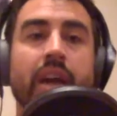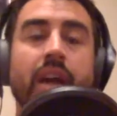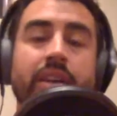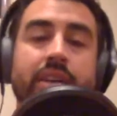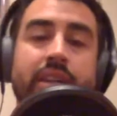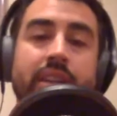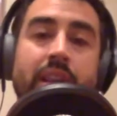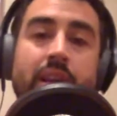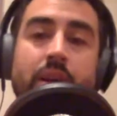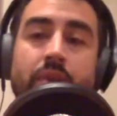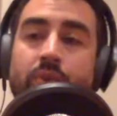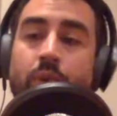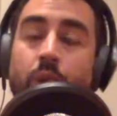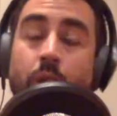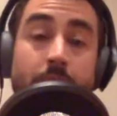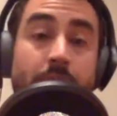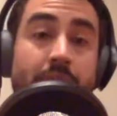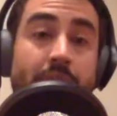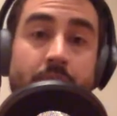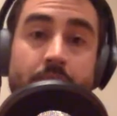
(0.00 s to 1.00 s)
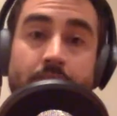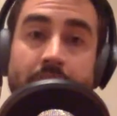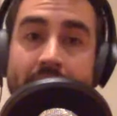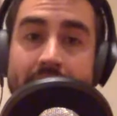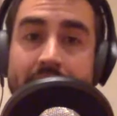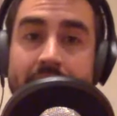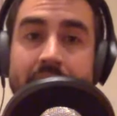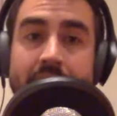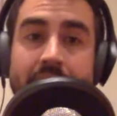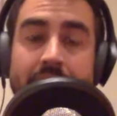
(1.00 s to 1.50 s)
did they formulate great
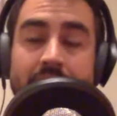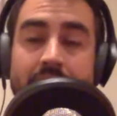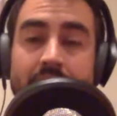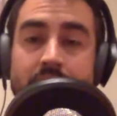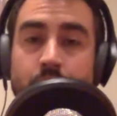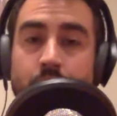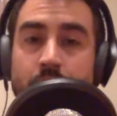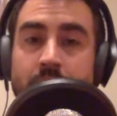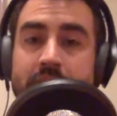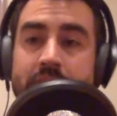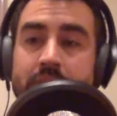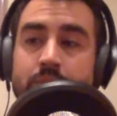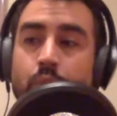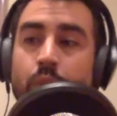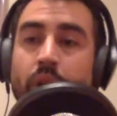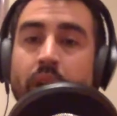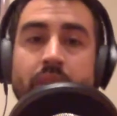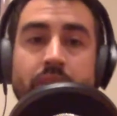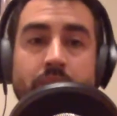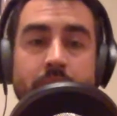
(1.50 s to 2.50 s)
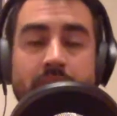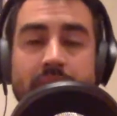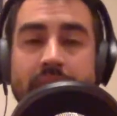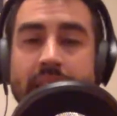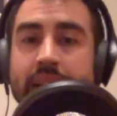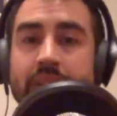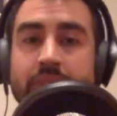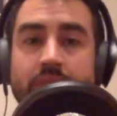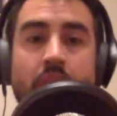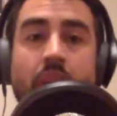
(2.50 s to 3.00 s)
ideas, was one of them
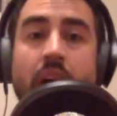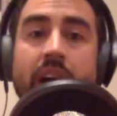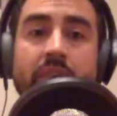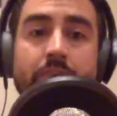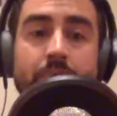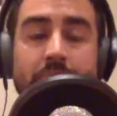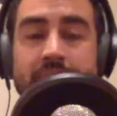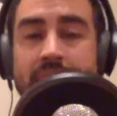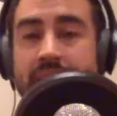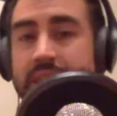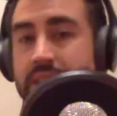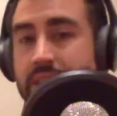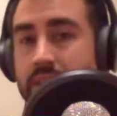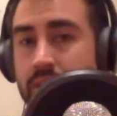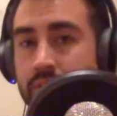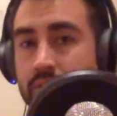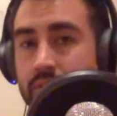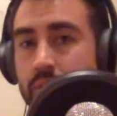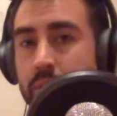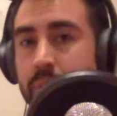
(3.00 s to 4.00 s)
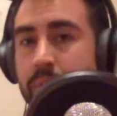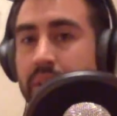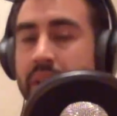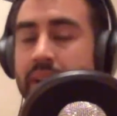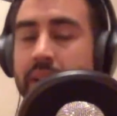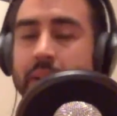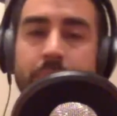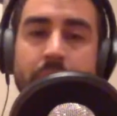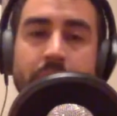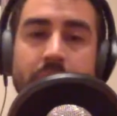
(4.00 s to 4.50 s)
kind of off, but they still formulated
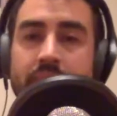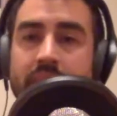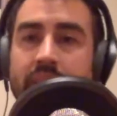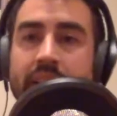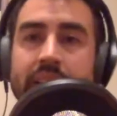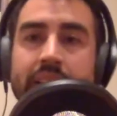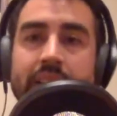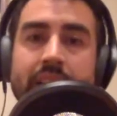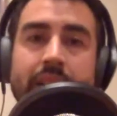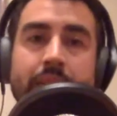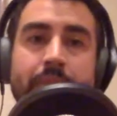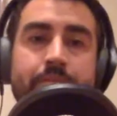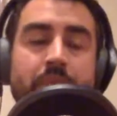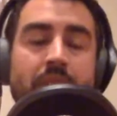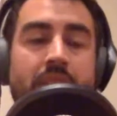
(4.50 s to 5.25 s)
a pretty good idea.